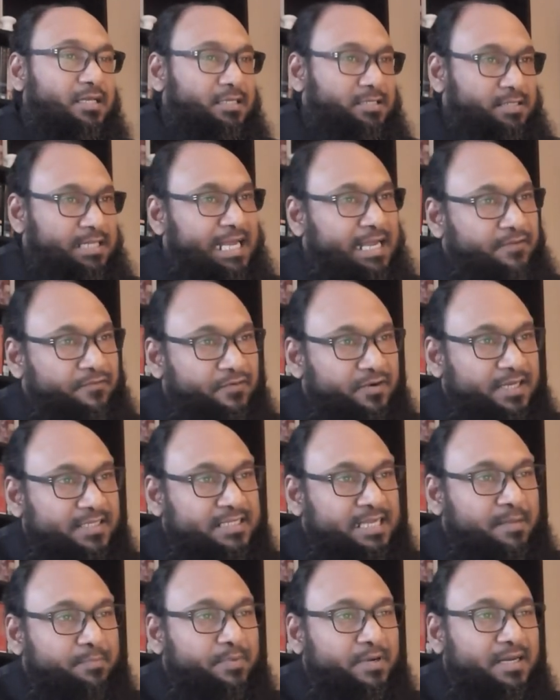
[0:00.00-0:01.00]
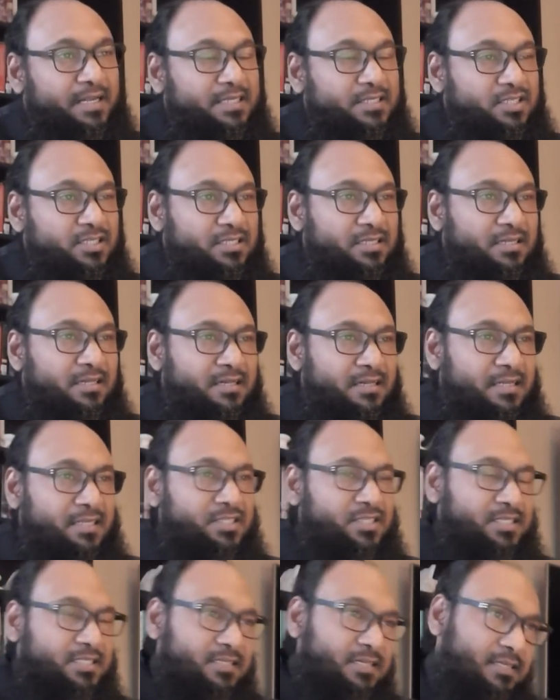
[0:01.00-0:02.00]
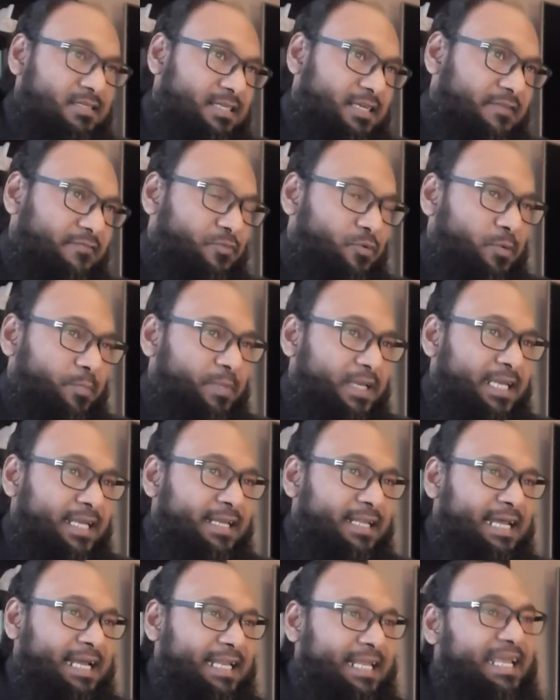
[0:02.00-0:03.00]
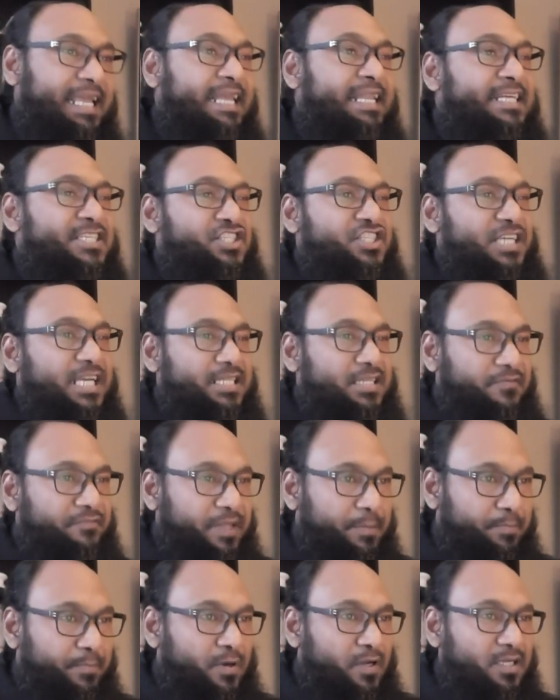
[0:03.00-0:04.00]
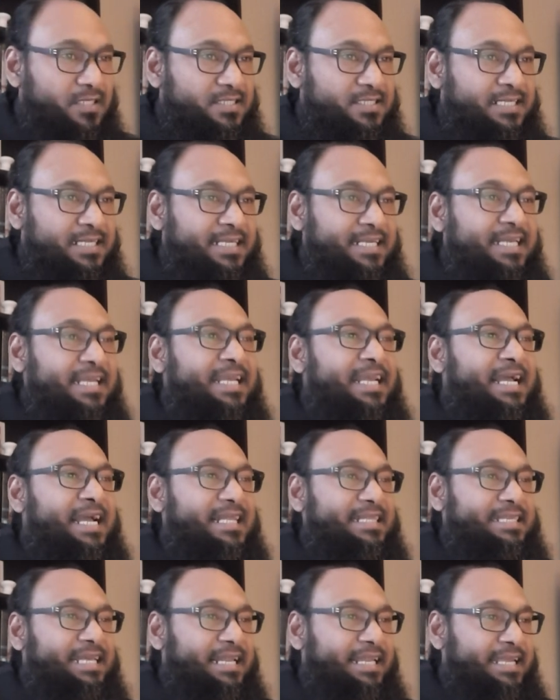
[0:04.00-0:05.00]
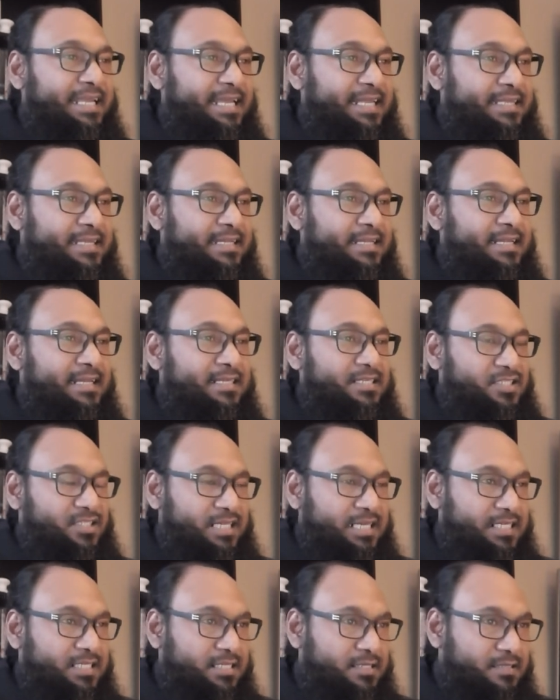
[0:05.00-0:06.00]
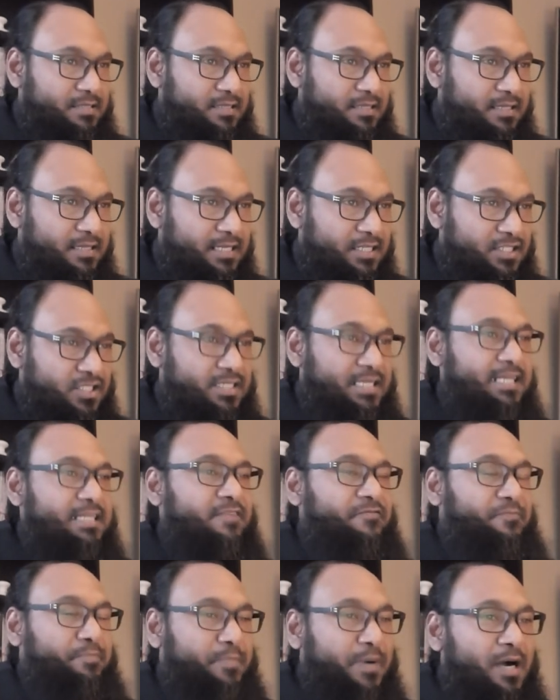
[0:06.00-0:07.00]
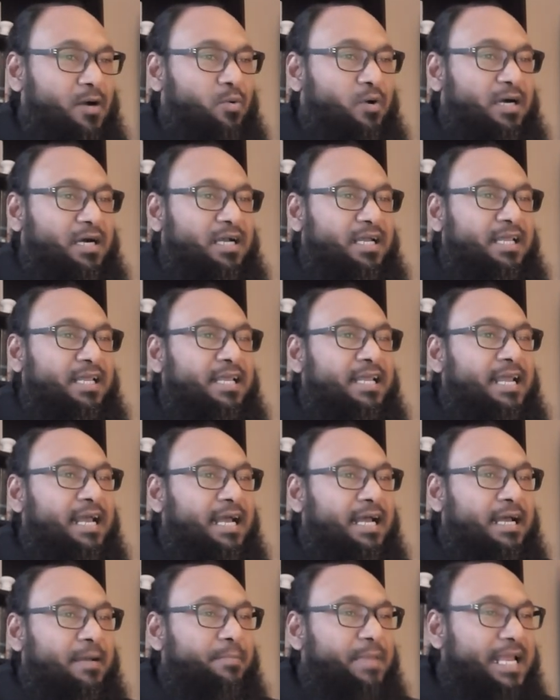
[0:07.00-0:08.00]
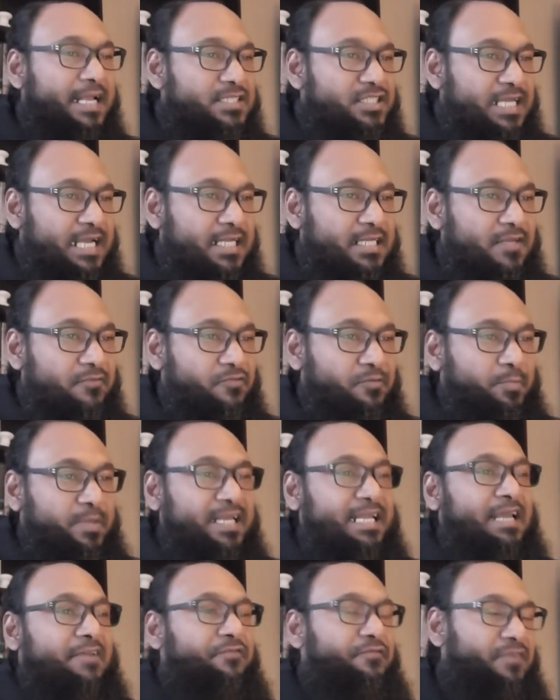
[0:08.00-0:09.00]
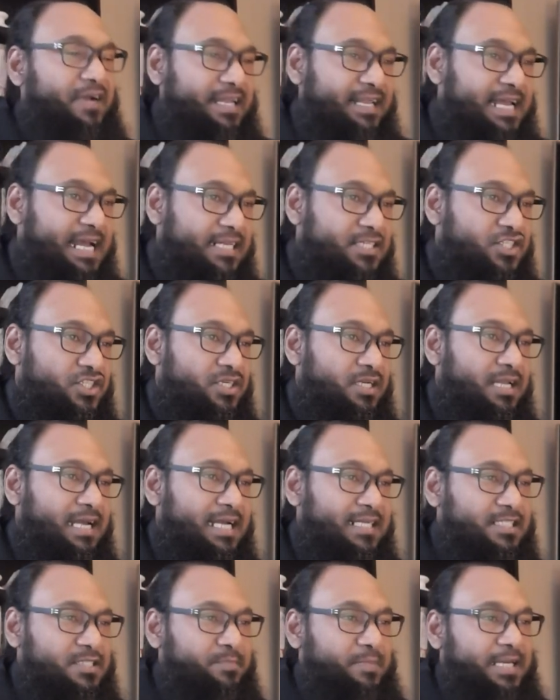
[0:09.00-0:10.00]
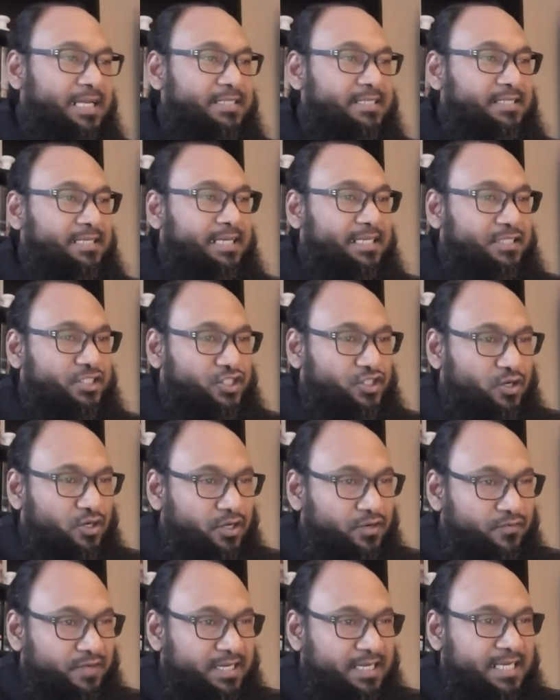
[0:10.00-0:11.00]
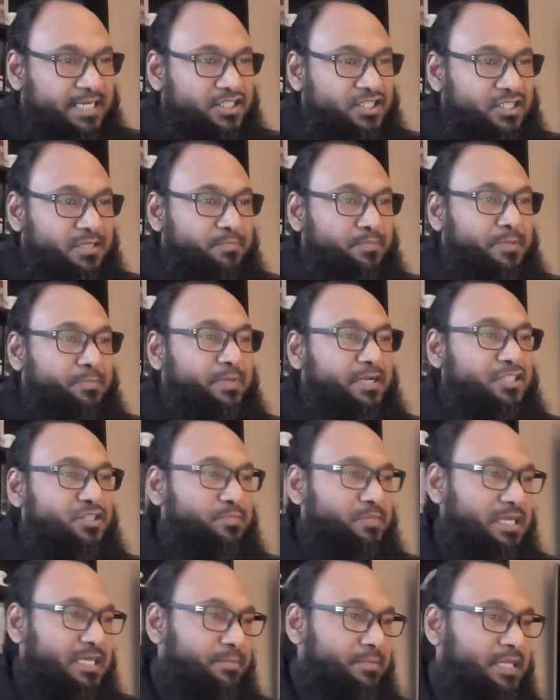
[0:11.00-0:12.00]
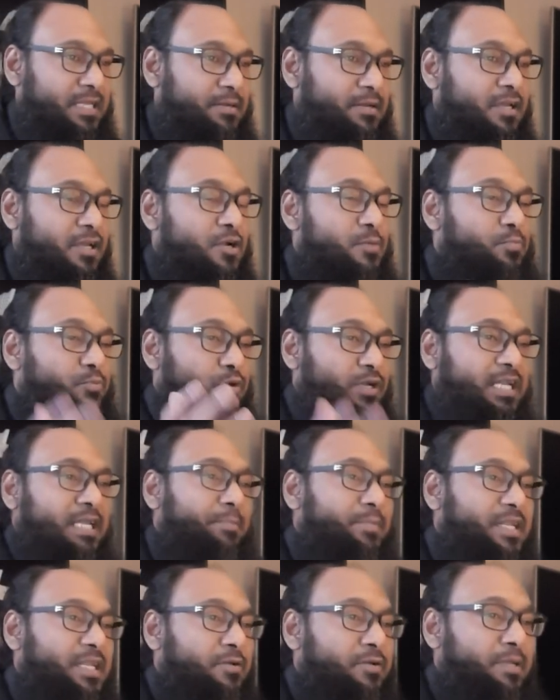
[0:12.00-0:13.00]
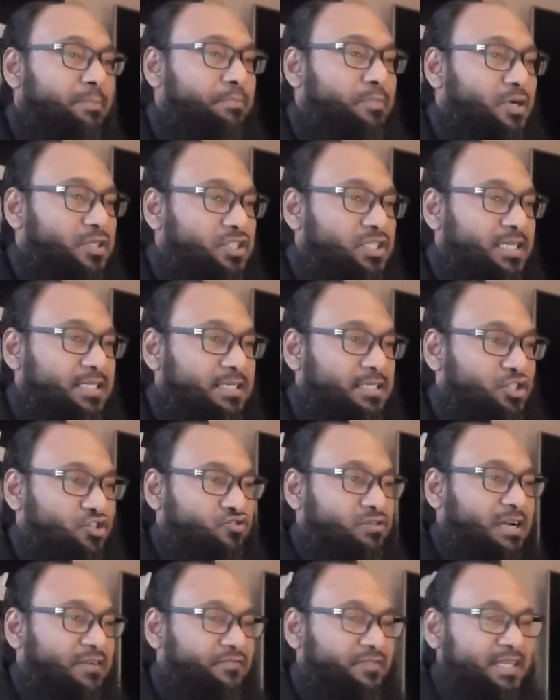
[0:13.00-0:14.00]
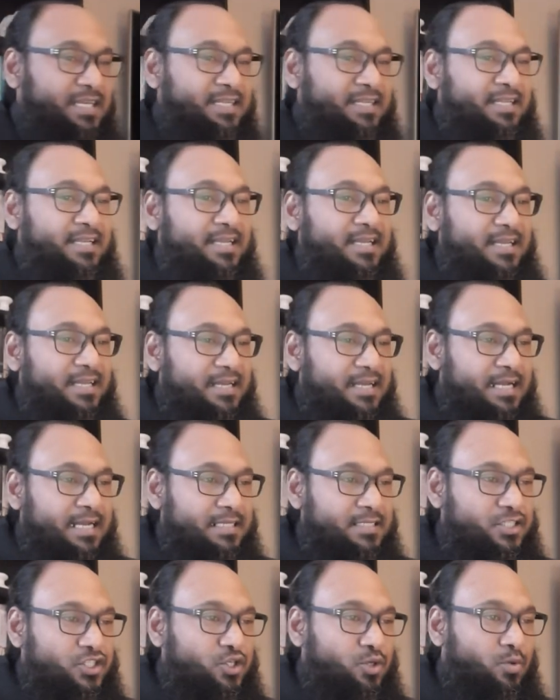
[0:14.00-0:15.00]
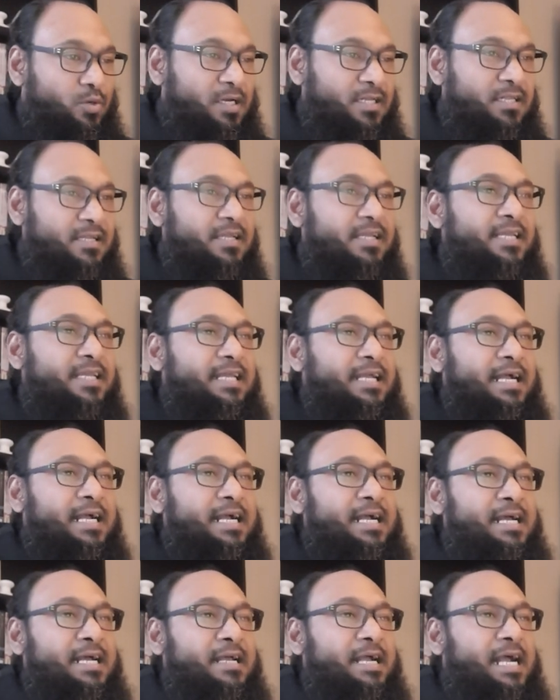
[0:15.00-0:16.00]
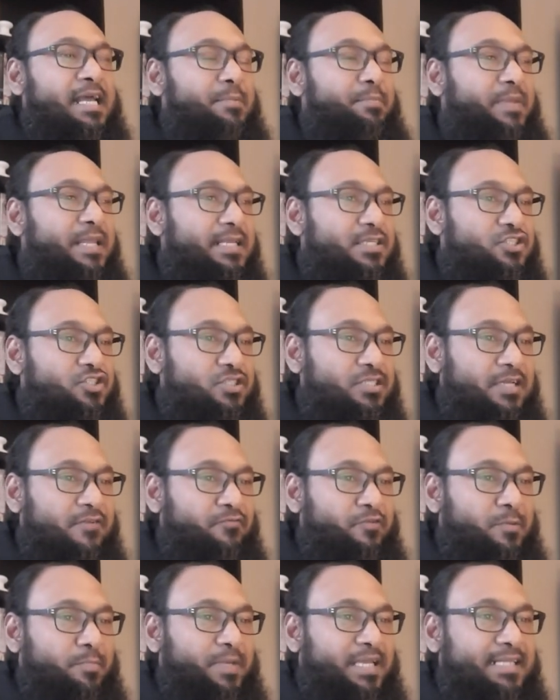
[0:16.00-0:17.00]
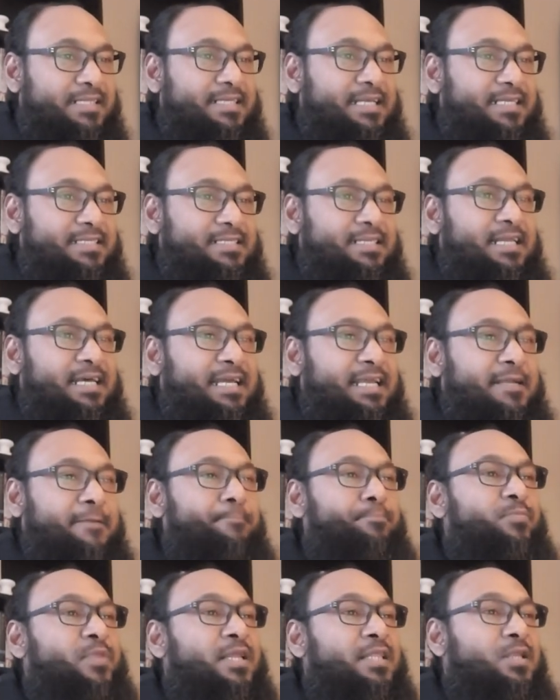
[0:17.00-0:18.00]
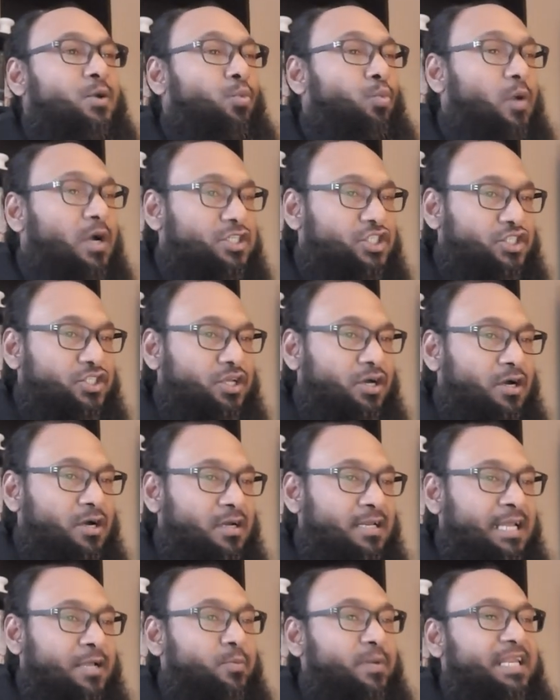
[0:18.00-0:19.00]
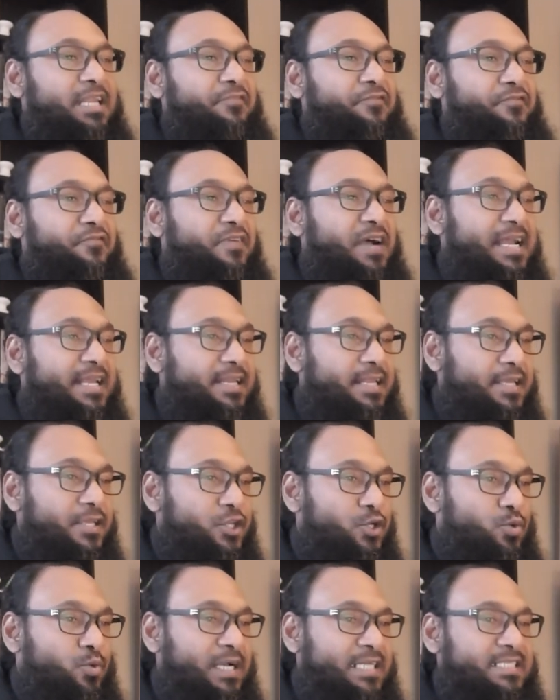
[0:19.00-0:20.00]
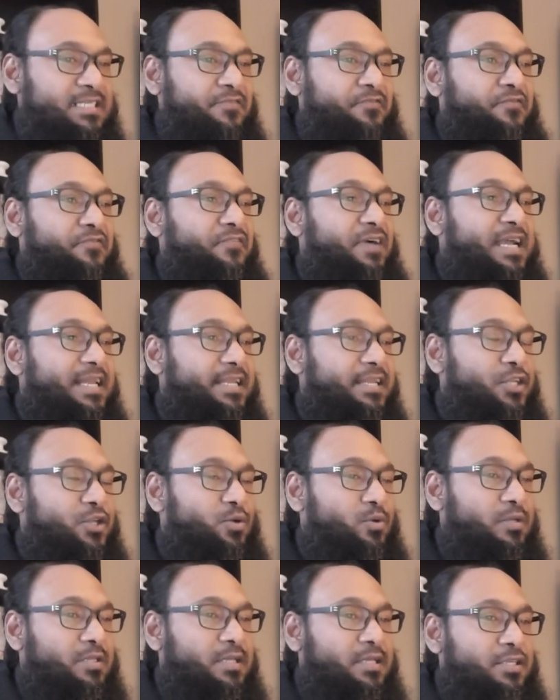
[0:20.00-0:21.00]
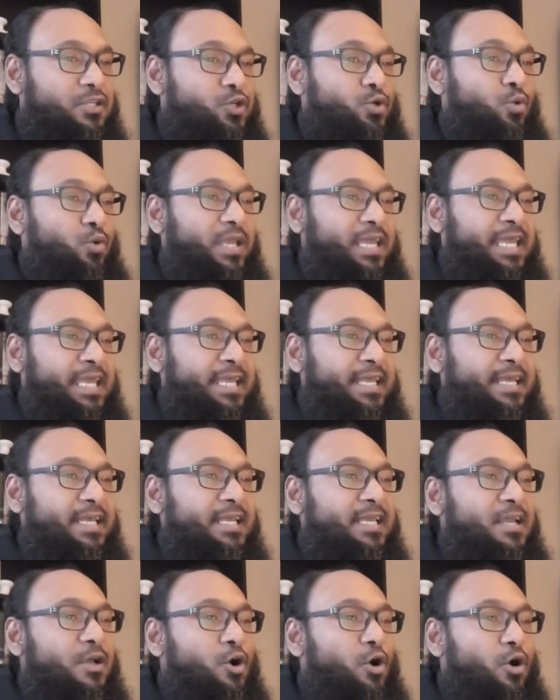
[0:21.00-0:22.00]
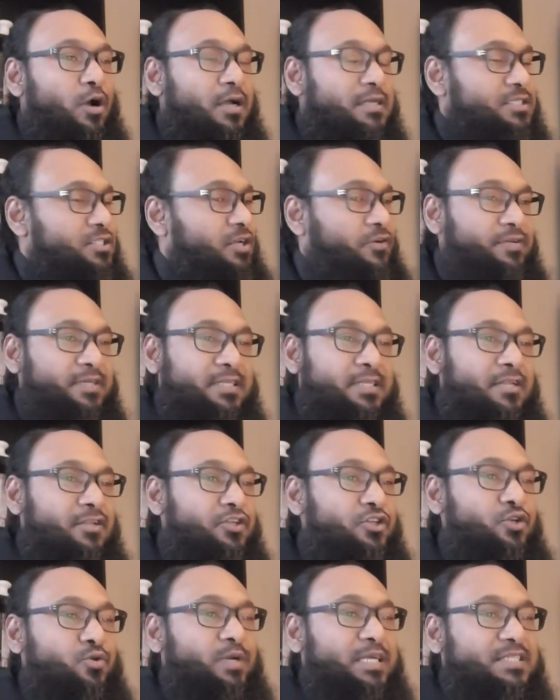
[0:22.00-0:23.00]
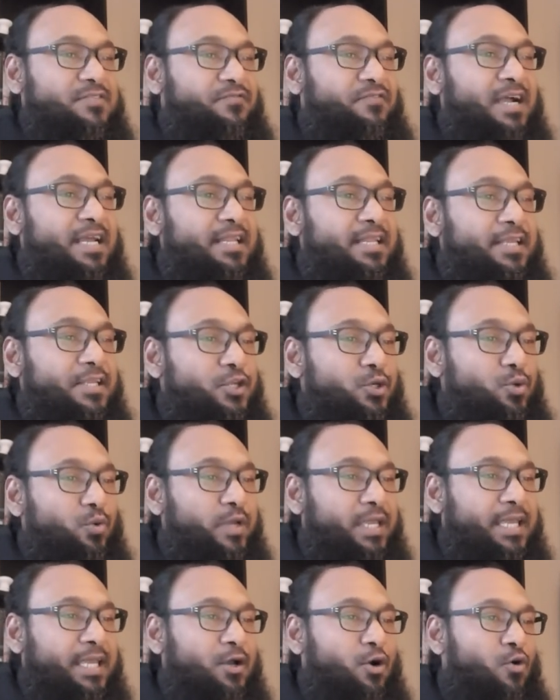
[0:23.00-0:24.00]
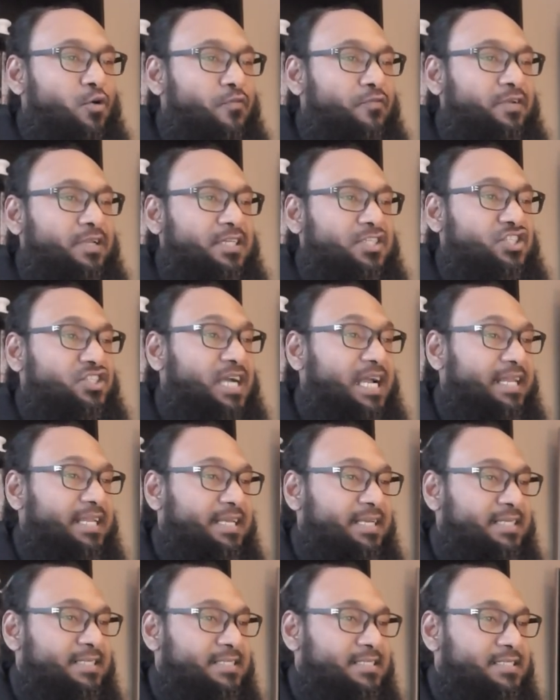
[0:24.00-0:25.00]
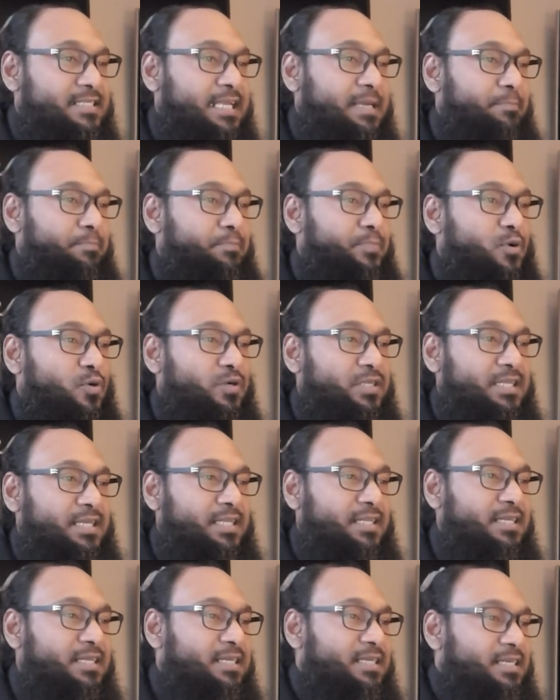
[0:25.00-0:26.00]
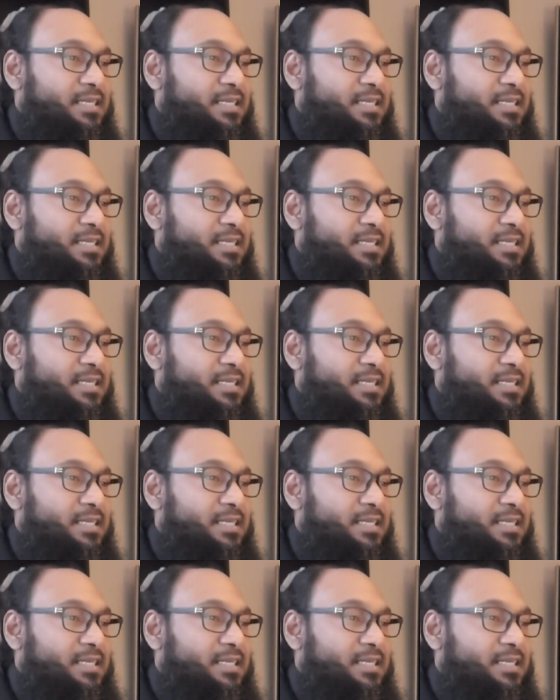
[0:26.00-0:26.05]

Like for example, legislative would be like the initiator of the policy and delegated legislative power. Executive would be like financial aspects and external relation, prepares preliminary budget and drafting and so on. Administrative will be things like the watchdog, like when they find the US and find the UK, sorry, not the US, find the UK over the Chinese imported